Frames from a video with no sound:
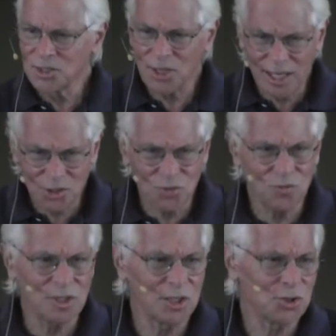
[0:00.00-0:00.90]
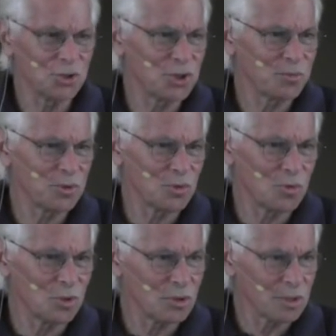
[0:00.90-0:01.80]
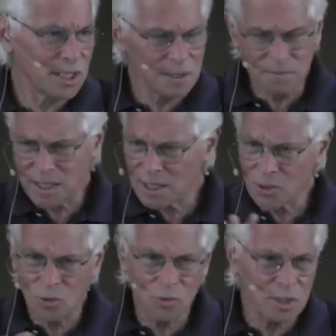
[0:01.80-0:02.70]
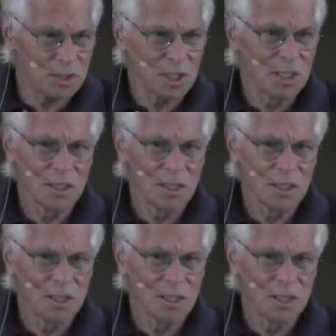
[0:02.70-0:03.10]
takes in relationship to the world. And it may not always